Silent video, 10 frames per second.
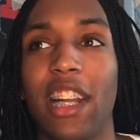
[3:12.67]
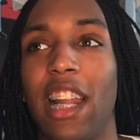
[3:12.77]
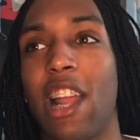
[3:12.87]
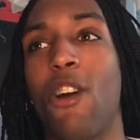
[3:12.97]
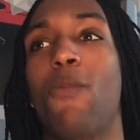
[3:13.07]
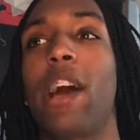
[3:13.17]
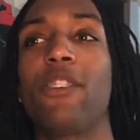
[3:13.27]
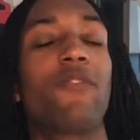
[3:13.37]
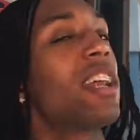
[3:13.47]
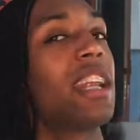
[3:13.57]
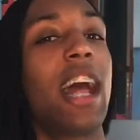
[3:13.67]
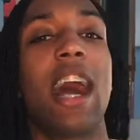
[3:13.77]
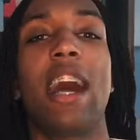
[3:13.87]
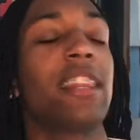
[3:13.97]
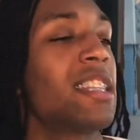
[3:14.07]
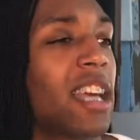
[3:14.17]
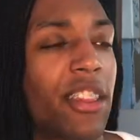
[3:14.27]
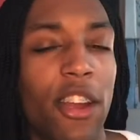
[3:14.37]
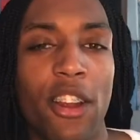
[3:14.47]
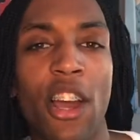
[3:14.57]
They're like, oh, why you running out, this and that,
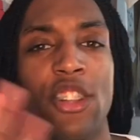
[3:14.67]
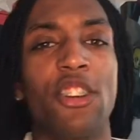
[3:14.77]
third,